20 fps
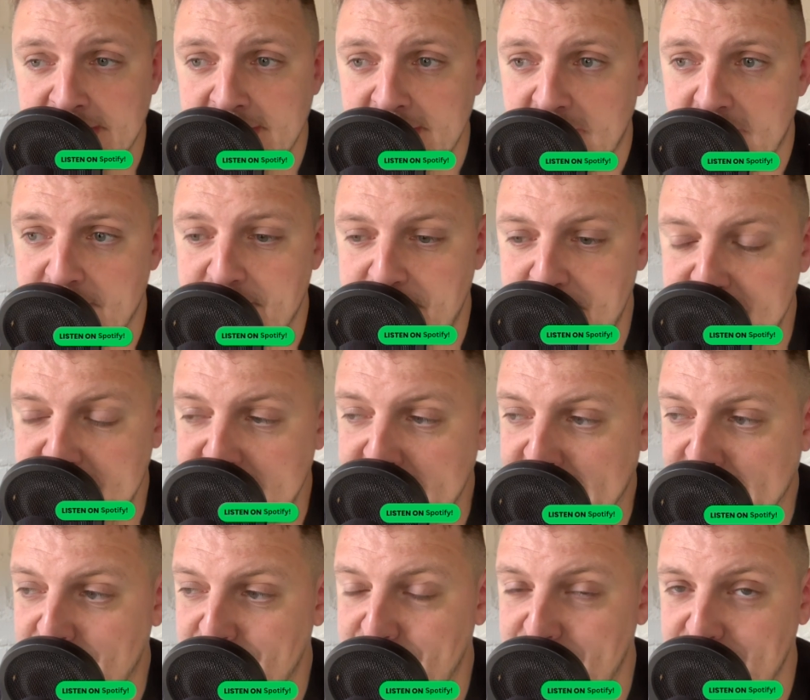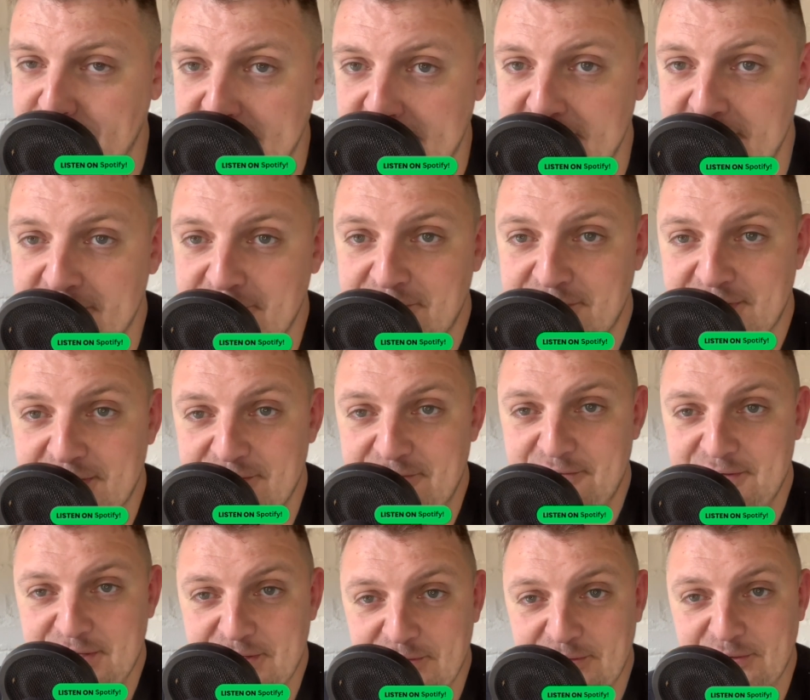I feel lots of love. I
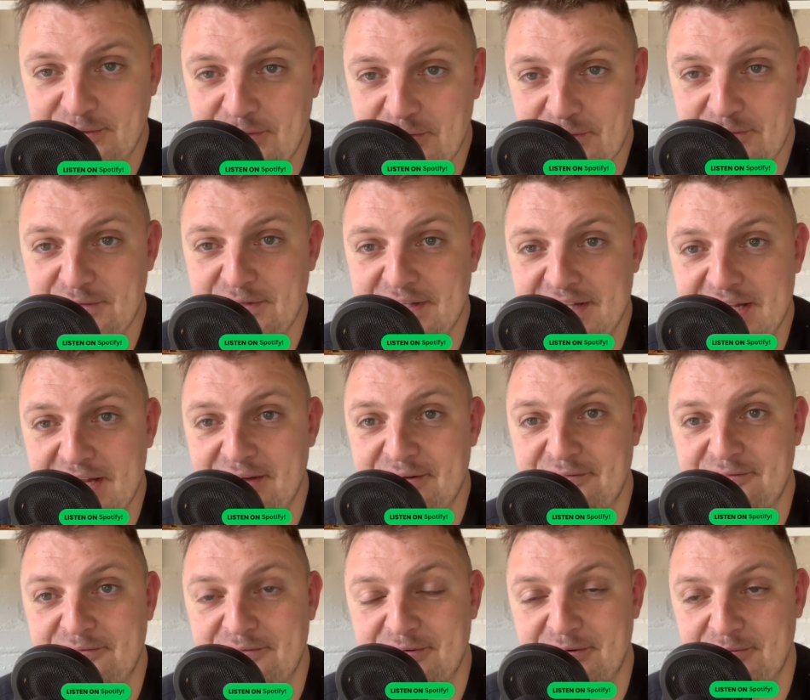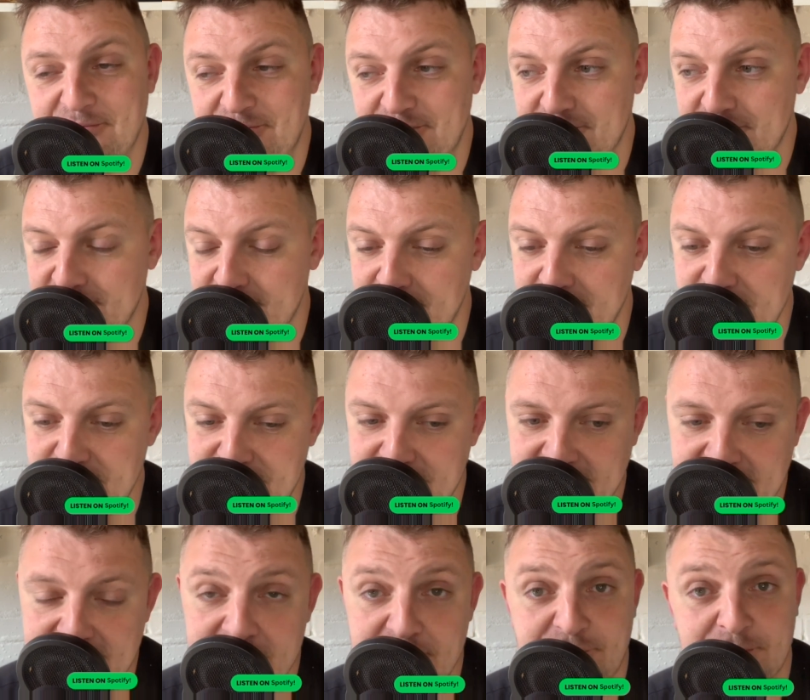feel constant love for Misha and
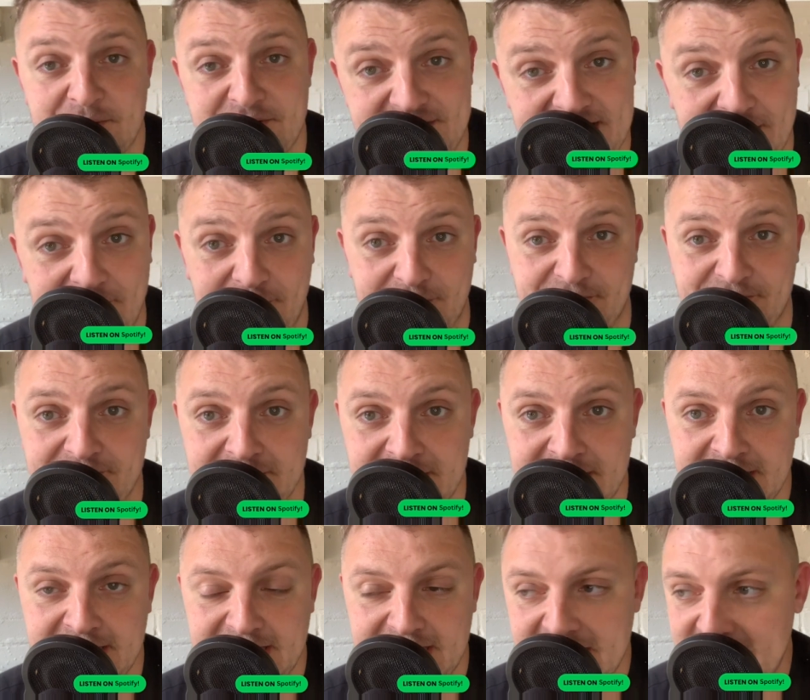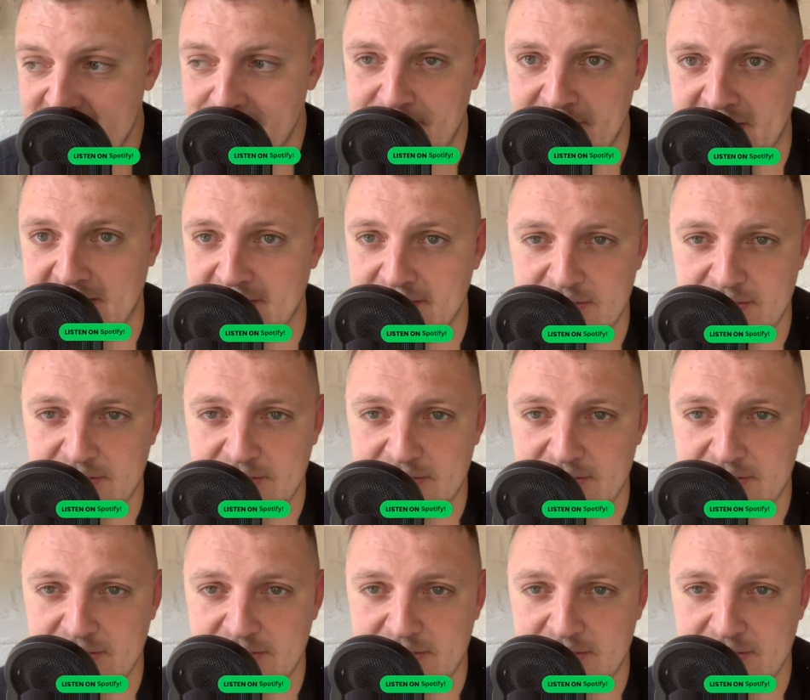Leah, so I tell them in the minute,